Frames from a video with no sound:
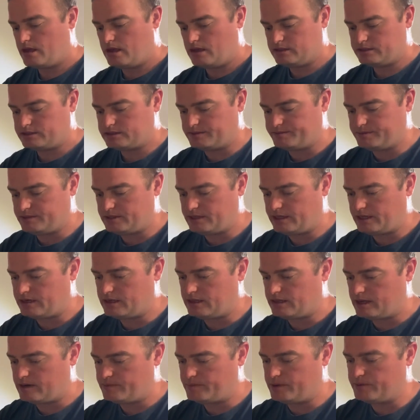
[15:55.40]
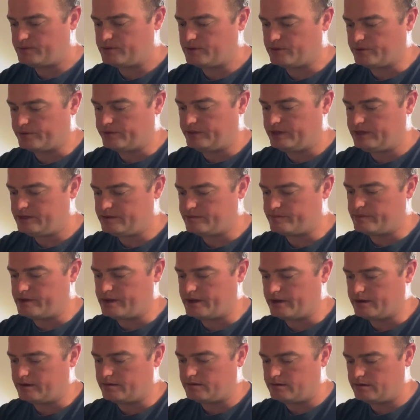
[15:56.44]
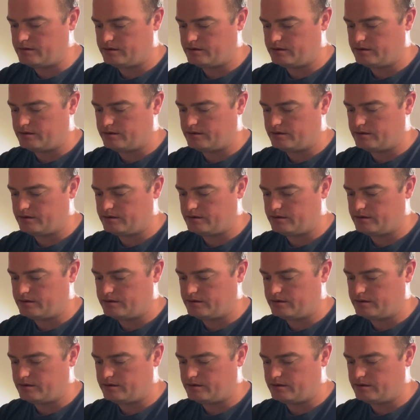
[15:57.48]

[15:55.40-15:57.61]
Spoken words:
something that a lot of people don't think about,